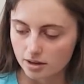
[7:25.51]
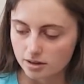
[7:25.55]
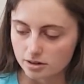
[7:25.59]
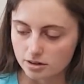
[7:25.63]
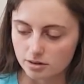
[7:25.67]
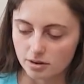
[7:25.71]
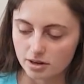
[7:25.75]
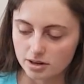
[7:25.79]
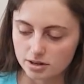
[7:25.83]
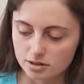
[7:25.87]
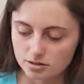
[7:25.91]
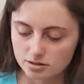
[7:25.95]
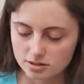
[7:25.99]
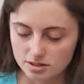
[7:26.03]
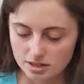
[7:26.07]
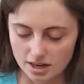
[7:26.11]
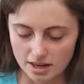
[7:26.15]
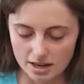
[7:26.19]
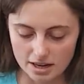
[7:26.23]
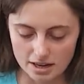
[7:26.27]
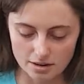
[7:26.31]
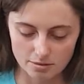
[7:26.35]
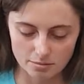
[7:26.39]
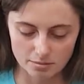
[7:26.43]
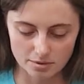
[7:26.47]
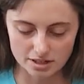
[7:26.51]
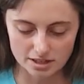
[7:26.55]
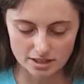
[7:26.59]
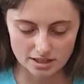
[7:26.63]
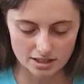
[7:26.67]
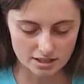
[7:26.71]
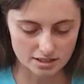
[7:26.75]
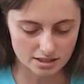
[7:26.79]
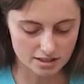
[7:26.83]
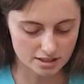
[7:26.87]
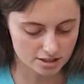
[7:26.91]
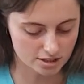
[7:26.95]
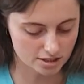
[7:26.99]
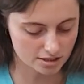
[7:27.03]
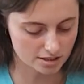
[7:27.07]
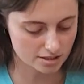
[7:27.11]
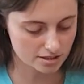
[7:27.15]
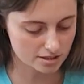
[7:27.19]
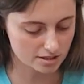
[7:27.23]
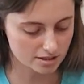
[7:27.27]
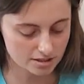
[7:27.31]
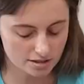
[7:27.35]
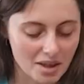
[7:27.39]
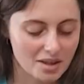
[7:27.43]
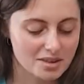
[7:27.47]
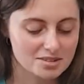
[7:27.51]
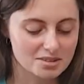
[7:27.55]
you are using it in windy conditions.